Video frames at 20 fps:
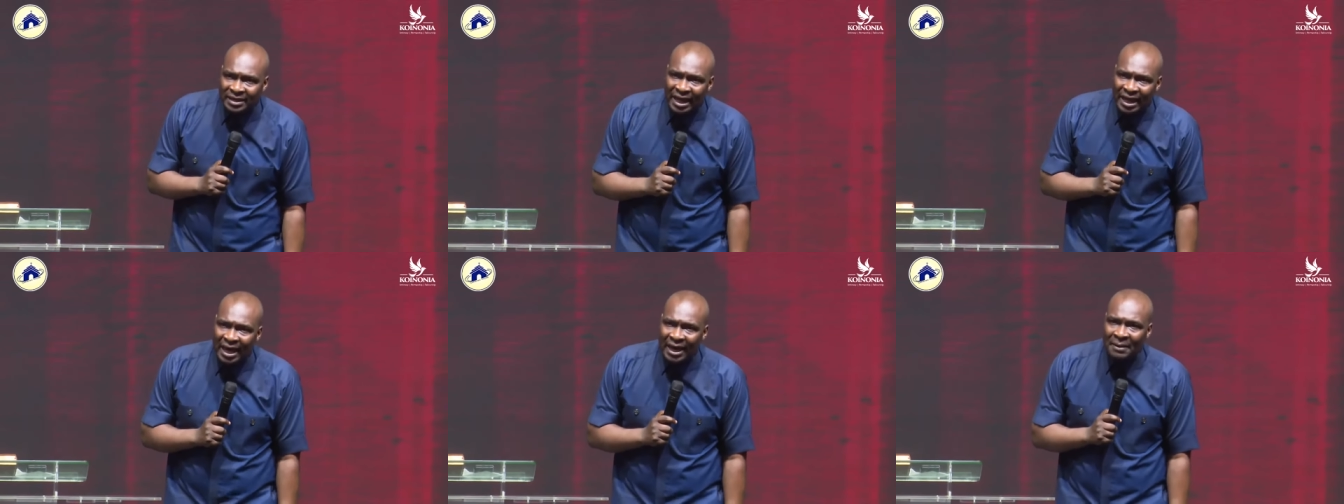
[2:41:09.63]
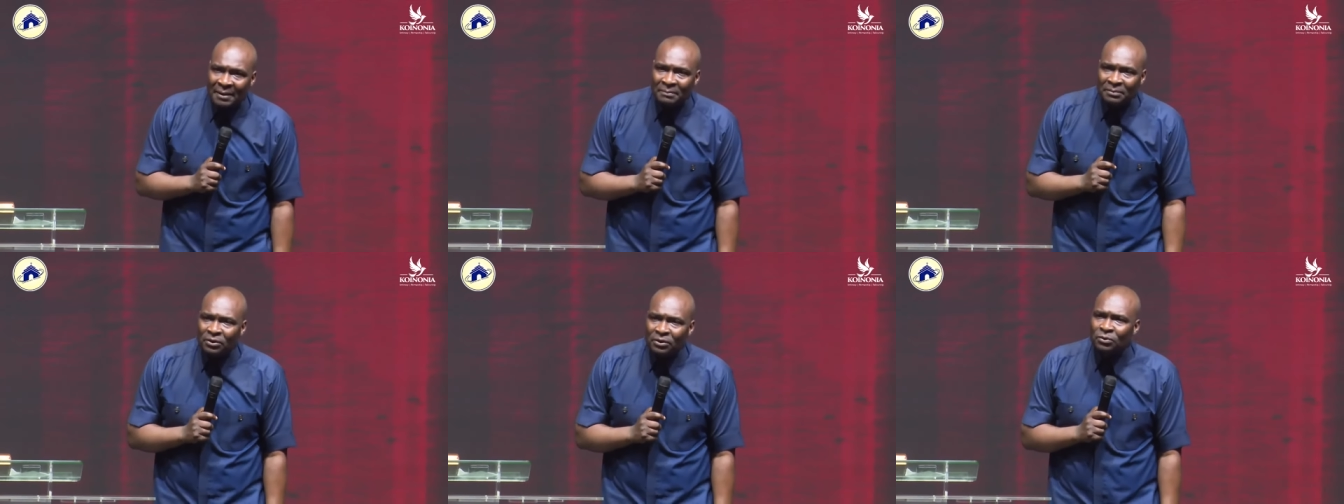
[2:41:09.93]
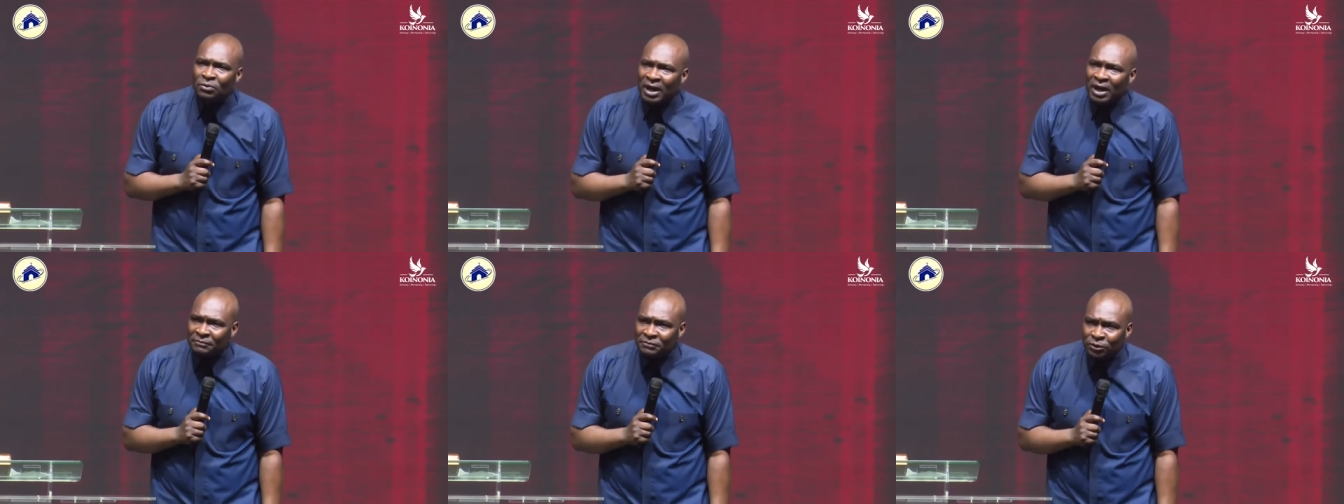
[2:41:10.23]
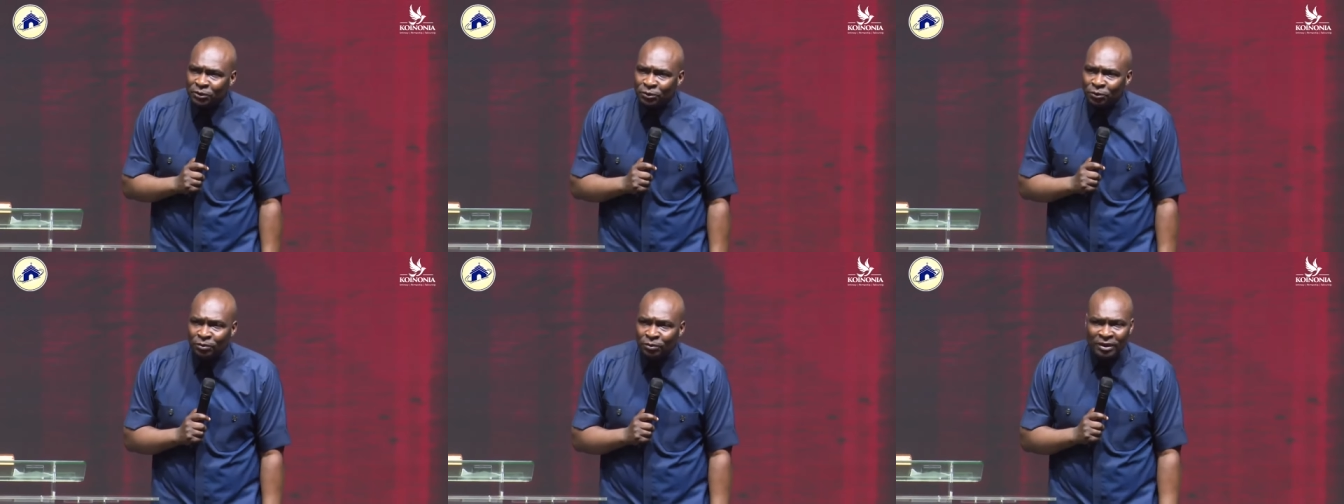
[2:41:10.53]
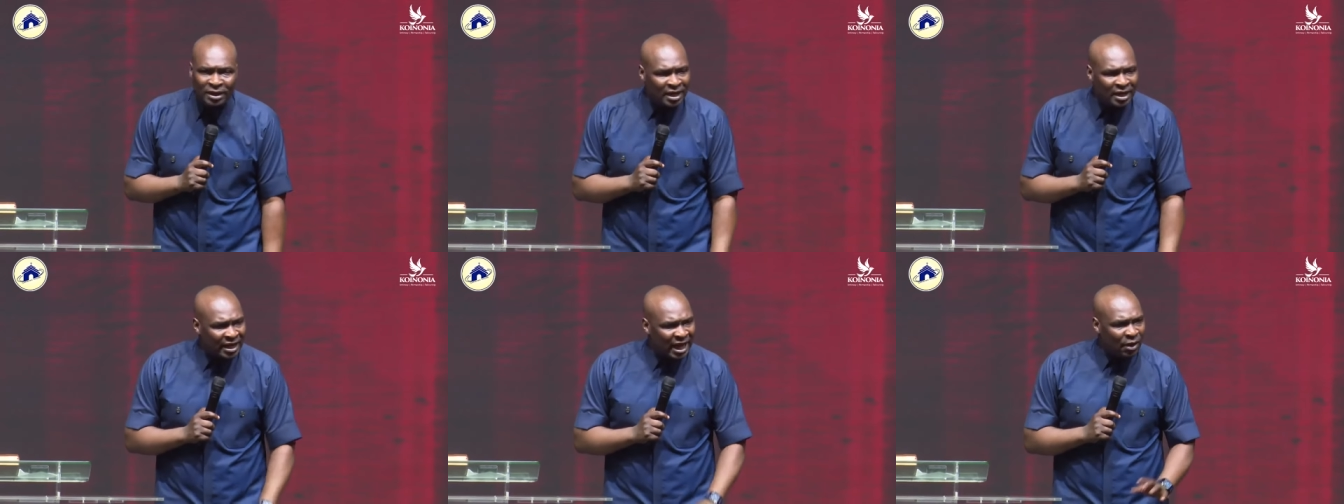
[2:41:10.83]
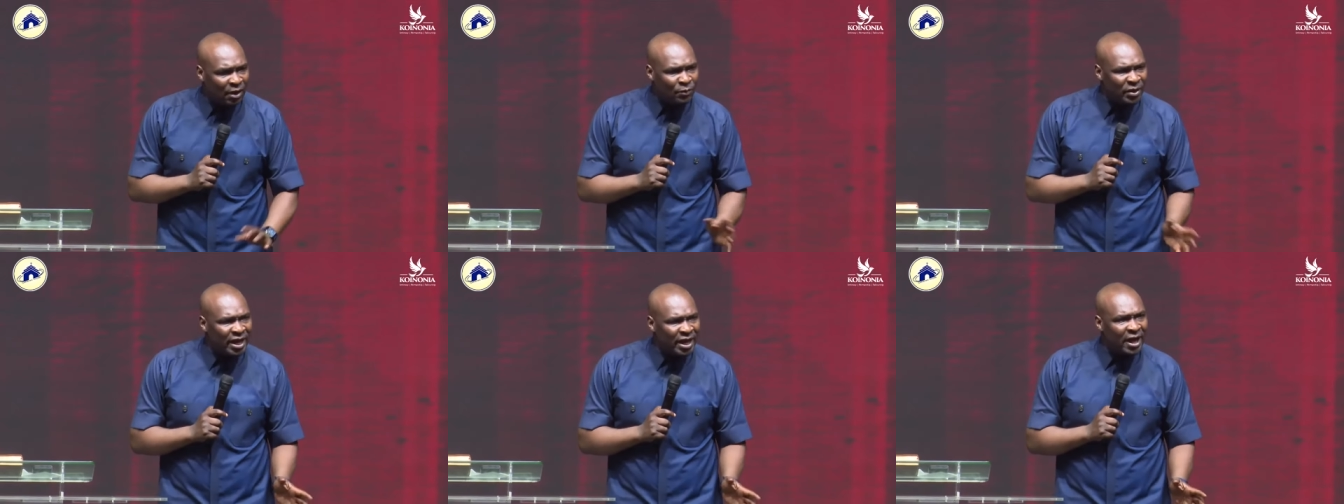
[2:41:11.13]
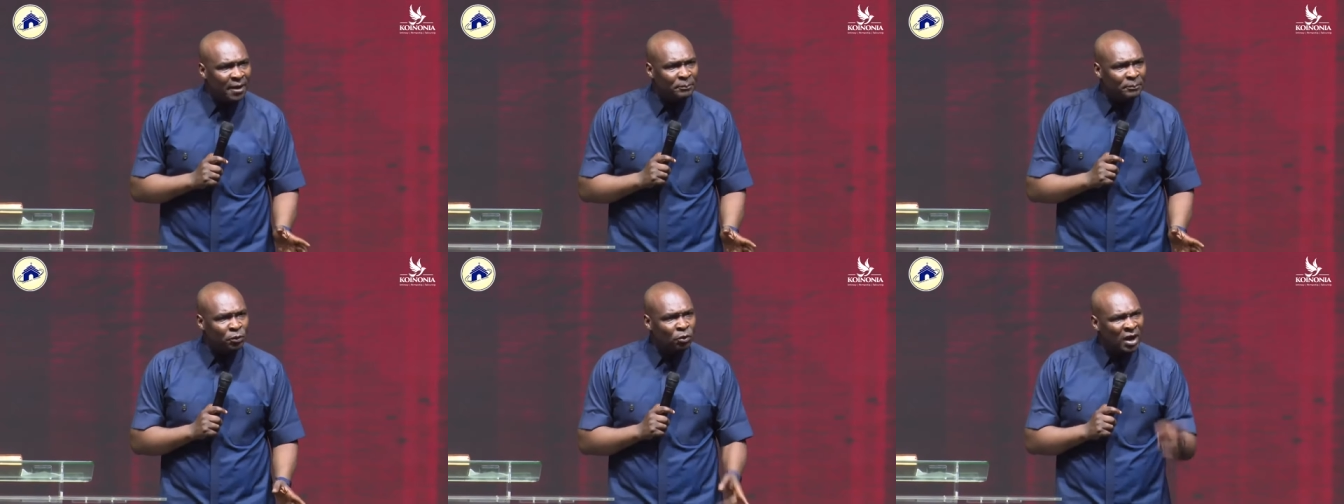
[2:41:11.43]
um, good afternoon, can we
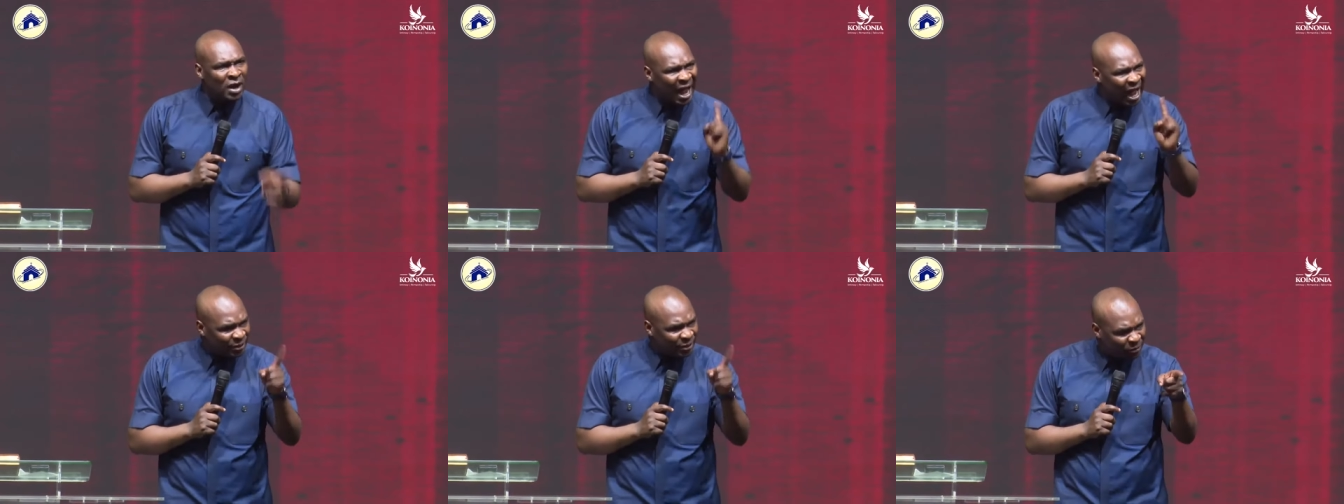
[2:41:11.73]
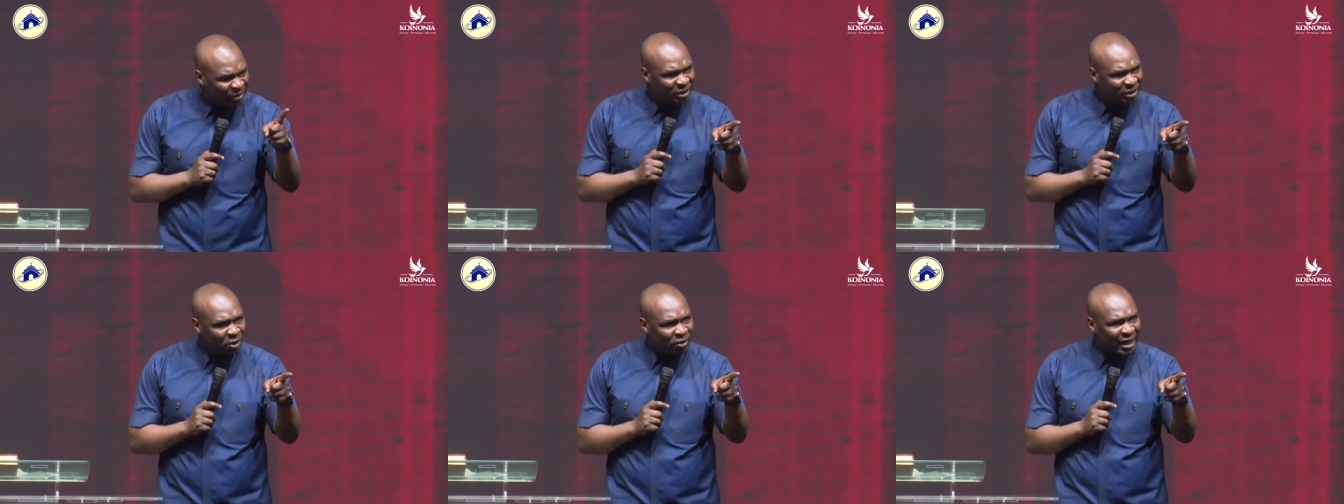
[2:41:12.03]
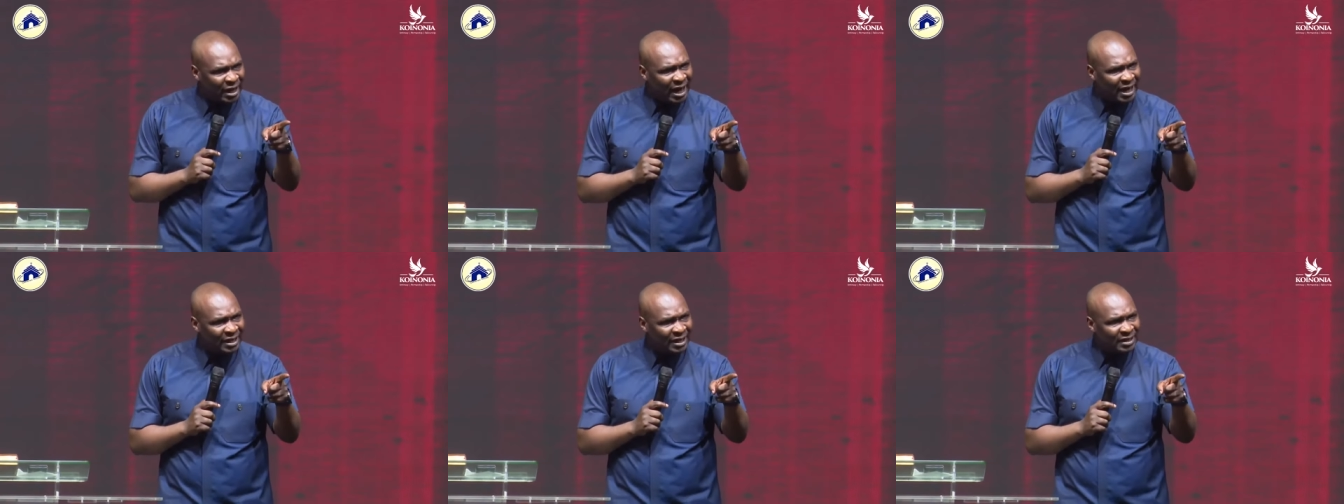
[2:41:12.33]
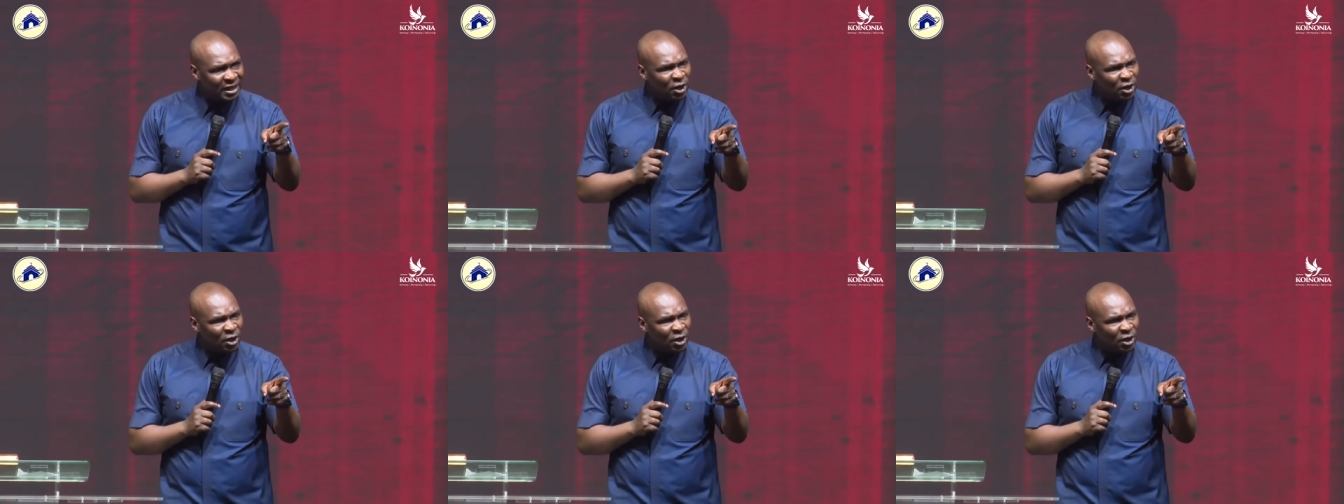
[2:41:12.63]
help you? Are you the owner?